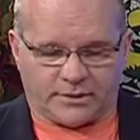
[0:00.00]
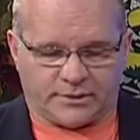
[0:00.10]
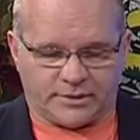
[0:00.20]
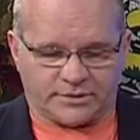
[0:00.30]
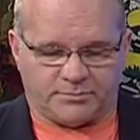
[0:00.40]

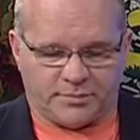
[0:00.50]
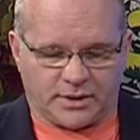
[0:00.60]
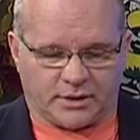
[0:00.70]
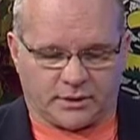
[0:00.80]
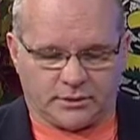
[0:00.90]
This
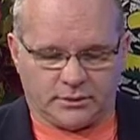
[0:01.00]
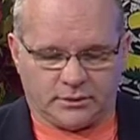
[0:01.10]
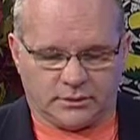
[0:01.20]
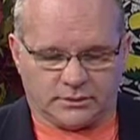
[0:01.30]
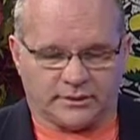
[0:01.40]
bill
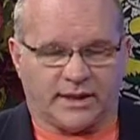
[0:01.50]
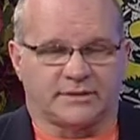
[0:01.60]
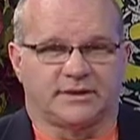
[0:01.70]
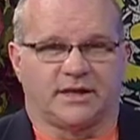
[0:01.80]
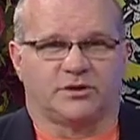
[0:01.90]

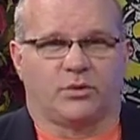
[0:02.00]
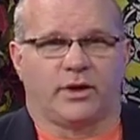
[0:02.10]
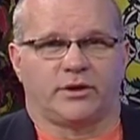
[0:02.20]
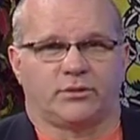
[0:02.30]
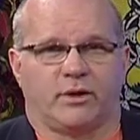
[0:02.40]
that takes
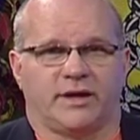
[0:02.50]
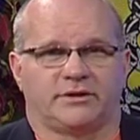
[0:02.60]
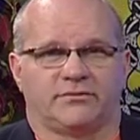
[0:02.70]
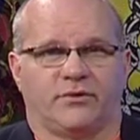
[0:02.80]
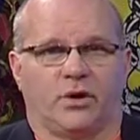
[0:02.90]
away your right
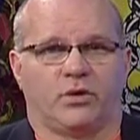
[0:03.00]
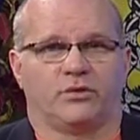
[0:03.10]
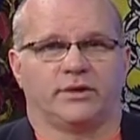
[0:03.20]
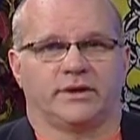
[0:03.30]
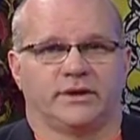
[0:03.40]
to
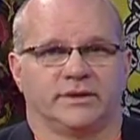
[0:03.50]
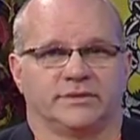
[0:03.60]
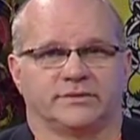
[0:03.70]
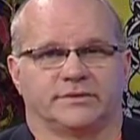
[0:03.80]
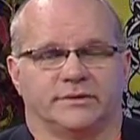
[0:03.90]
vote
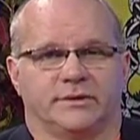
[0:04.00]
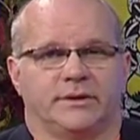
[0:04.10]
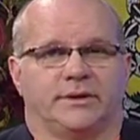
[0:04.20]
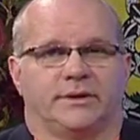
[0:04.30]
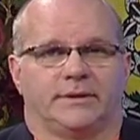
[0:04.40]
is
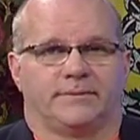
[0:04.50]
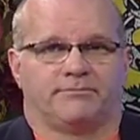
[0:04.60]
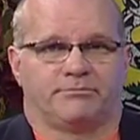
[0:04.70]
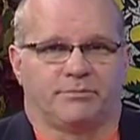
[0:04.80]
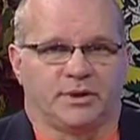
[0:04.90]

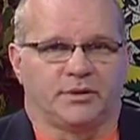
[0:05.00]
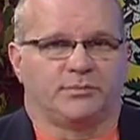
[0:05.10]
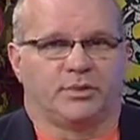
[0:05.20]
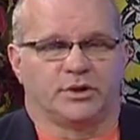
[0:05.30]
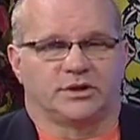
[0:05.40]
being
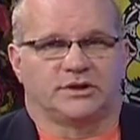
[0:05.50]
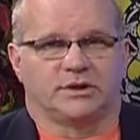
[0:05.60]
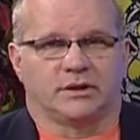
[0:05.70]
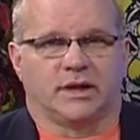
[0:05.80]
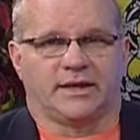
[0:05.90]
pushed
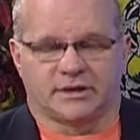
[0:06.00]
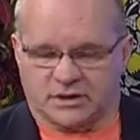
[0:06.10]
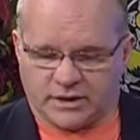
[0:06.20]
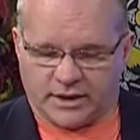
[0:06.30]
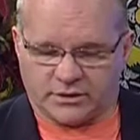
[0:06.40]
in the
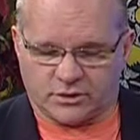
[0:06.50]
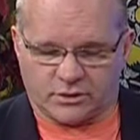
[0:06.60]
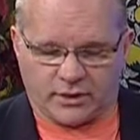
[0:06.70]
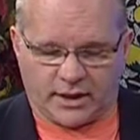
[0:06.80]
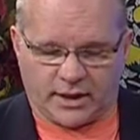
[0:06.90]

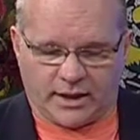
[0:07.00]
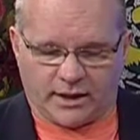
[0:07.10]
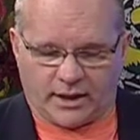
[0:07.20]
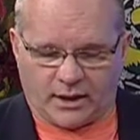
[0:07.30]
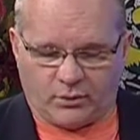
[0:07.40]
legislature,
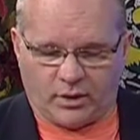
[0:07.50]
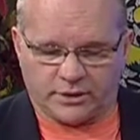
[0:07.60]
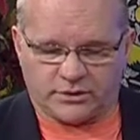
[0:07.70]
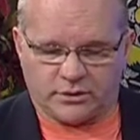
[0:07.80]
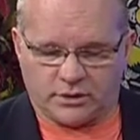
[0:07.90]
and I
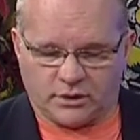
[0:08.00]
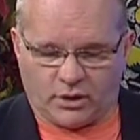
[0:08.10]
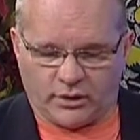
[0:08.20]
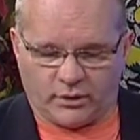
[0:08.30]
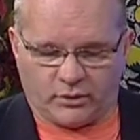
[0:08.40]
want you to
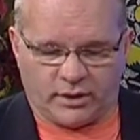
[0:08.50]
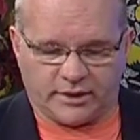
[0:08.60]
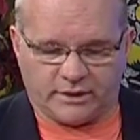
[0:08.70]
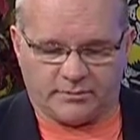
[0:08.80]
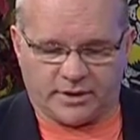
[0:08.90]
know that one
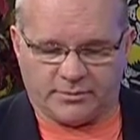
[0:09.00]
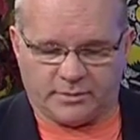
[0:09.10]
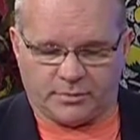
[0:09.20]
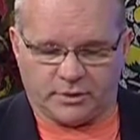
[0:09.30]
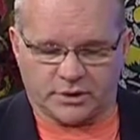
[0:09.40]
of the
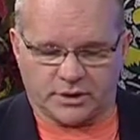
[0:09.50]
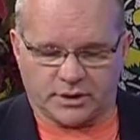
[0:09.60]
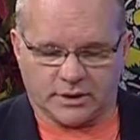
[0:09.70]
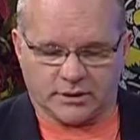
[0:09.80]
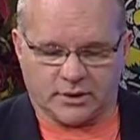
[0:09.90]
people pushing
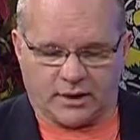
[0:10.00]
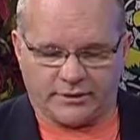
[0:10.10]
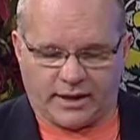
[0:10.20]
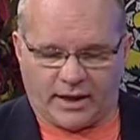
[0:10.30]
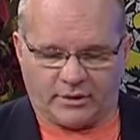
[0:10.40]
it on
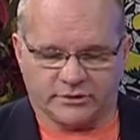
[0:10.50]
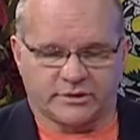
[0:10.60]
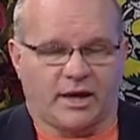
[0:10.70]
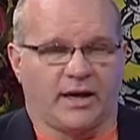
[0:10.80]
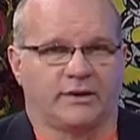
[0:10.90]
the House
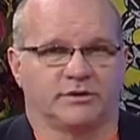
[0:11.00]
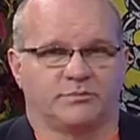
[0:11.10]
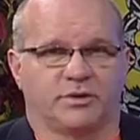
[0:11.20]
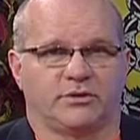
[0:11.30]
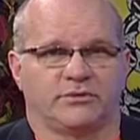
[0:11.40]
side is
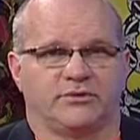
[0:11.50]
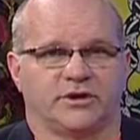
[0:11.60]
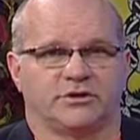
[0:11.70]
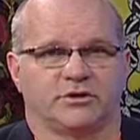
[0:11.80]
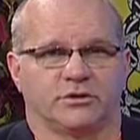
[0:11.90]
Peter
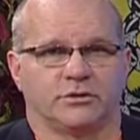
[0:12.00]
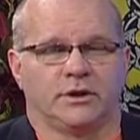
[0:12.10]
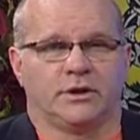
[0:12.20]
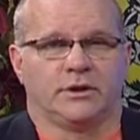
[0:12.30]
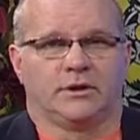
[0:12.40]
Fisher
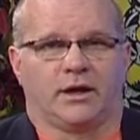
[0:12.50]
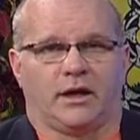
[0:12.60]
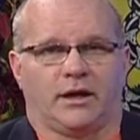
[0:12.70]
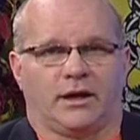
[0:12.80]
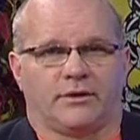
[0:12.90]

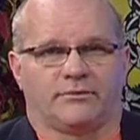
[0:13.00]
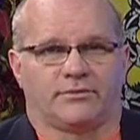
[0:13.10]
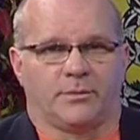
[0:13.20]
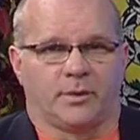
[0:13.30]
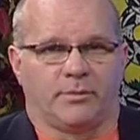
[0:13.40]

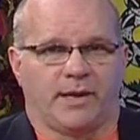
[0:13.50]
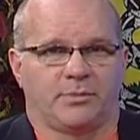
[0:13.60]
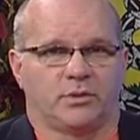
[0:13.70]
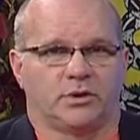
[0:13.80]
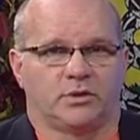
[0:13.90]
from the
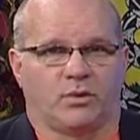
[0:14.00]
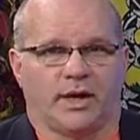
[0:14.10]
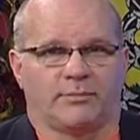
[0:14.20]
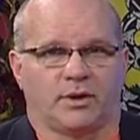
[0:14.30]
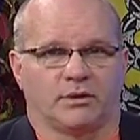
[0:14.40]
Maplewood,
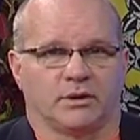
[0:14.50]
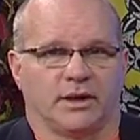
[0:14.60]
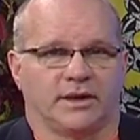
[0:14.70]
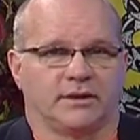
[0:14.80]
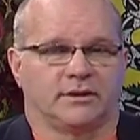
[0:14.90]
White Bear
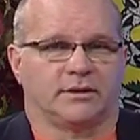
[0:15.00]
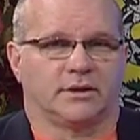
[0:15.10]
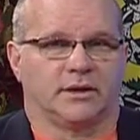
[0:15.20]
Lake